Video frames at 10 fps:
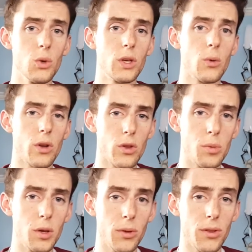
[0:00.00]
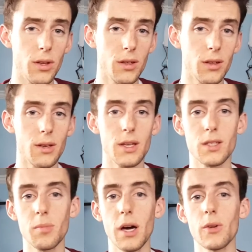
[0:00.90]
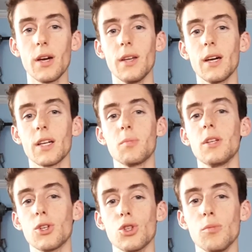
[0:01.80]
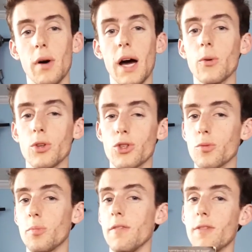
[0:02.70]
Care What Other People Think is about an expedition by Richard P.